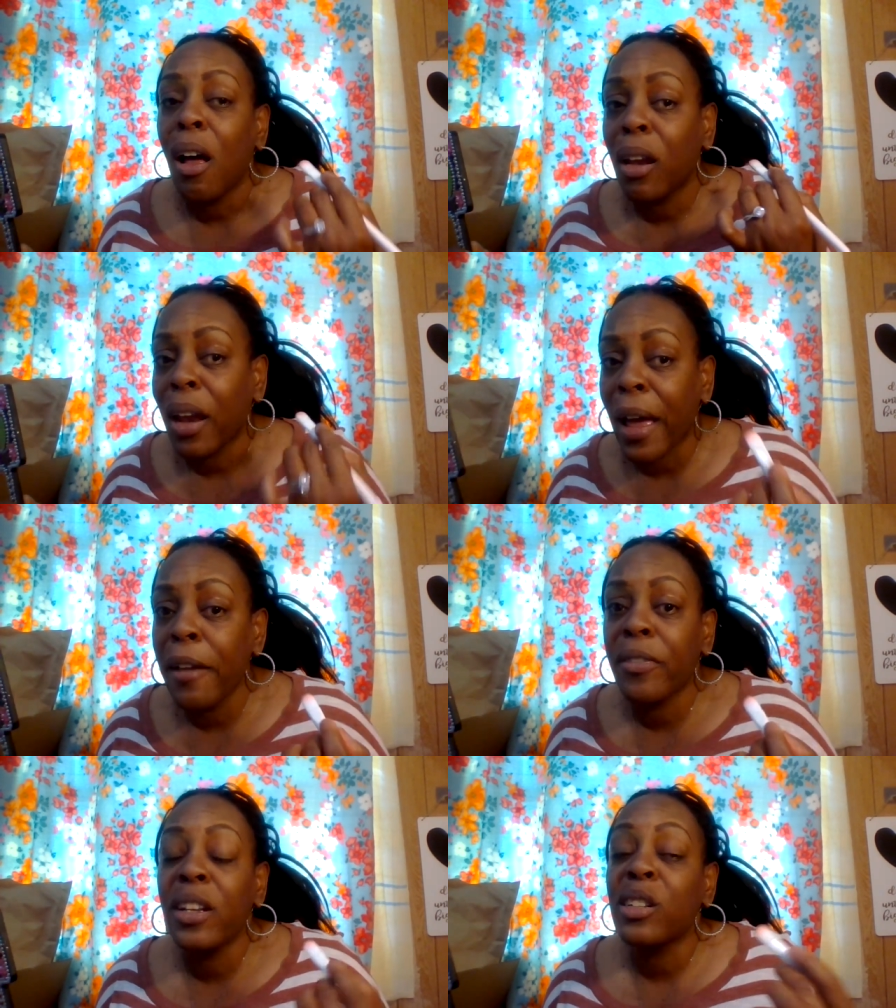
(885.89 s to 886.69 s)

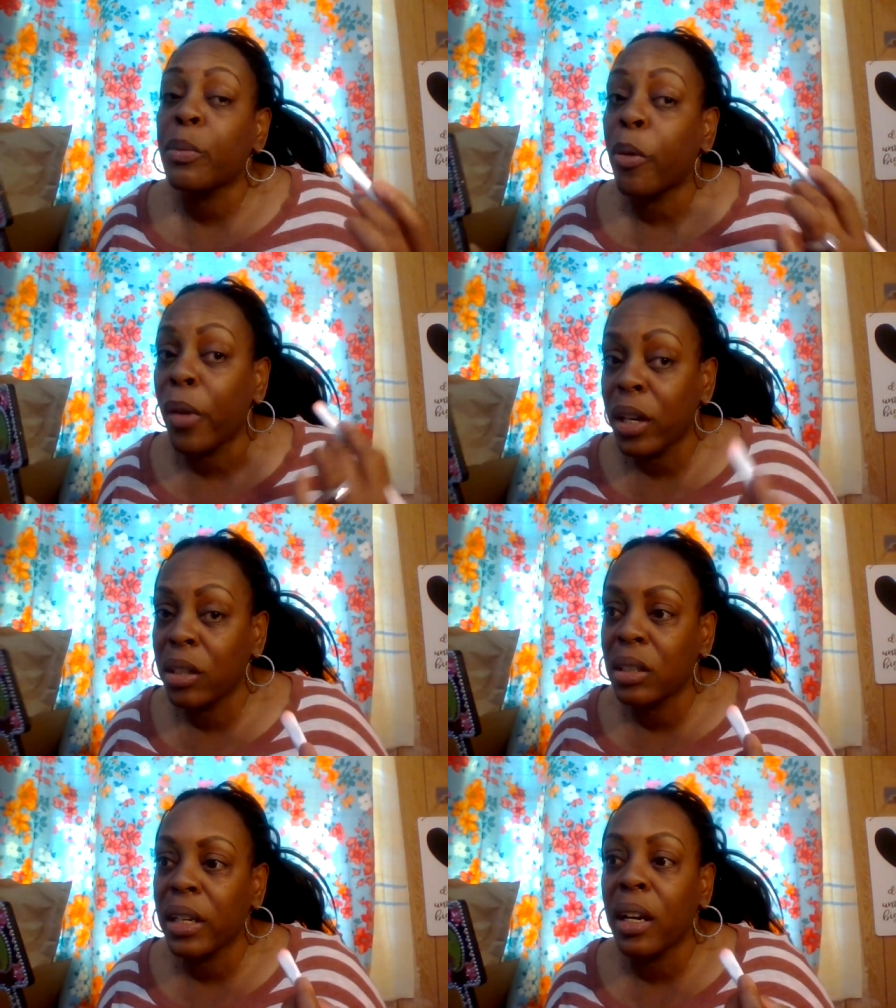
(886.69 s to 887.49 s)
life is
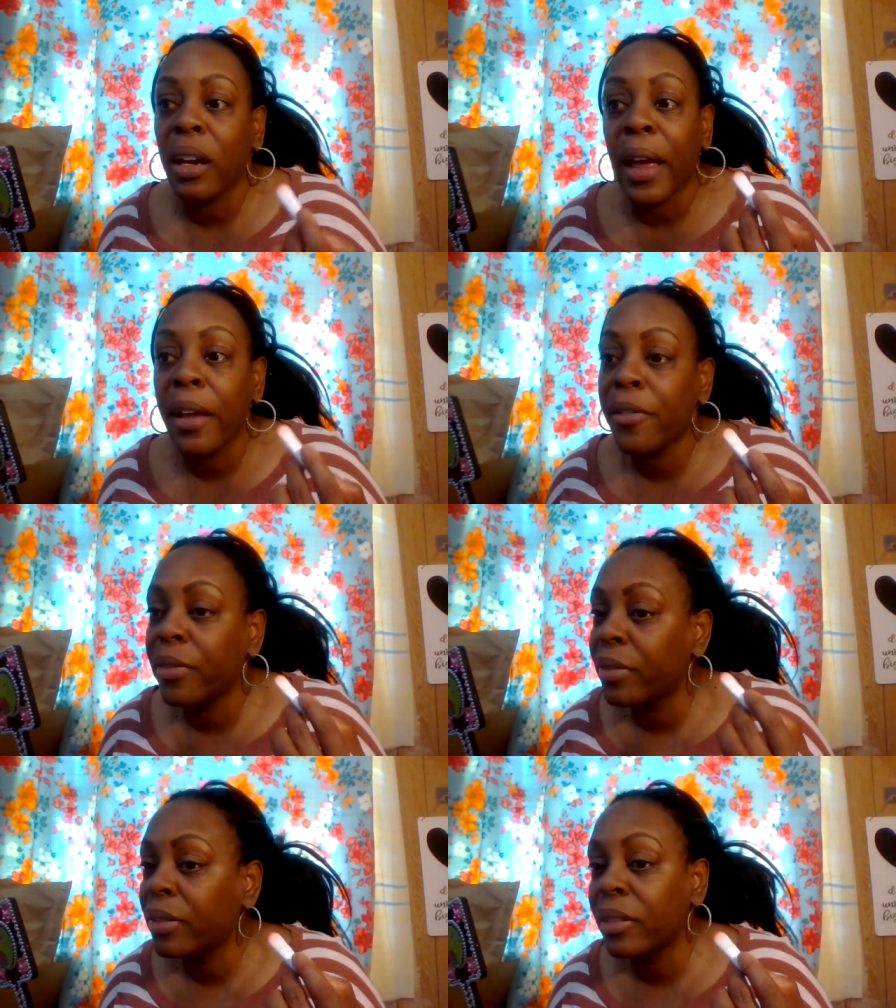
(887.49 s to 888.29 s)
precious and
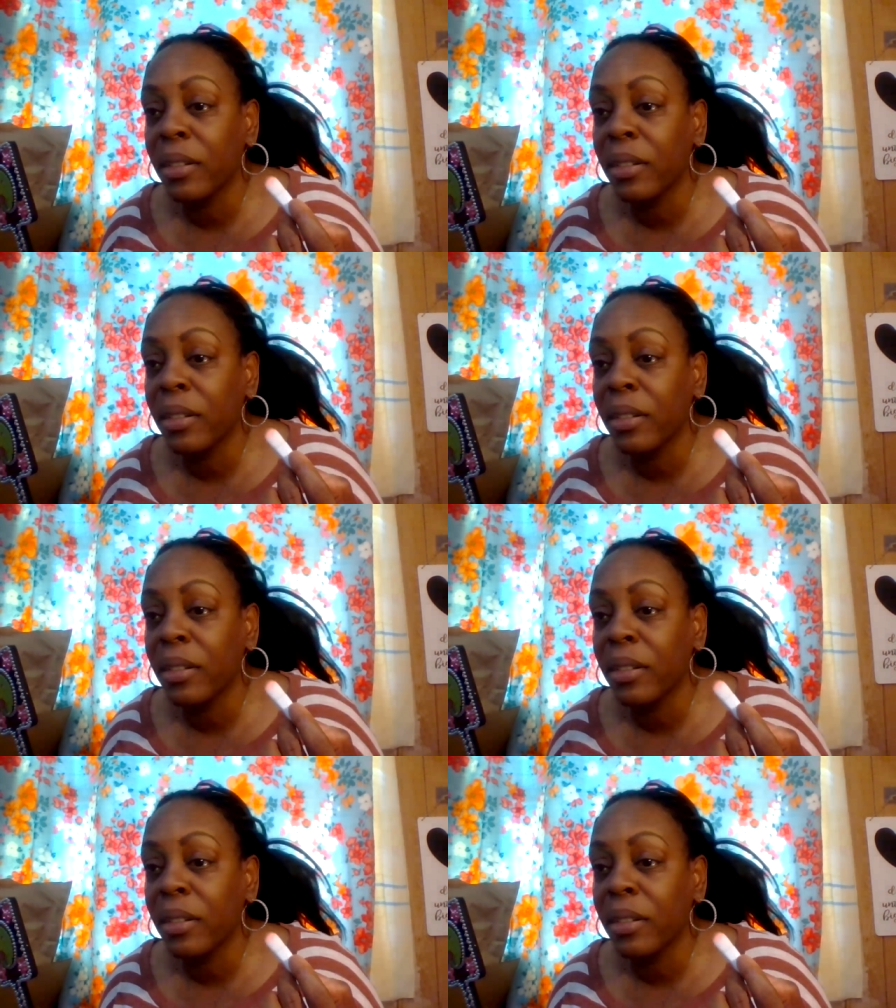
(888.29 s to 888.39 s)
life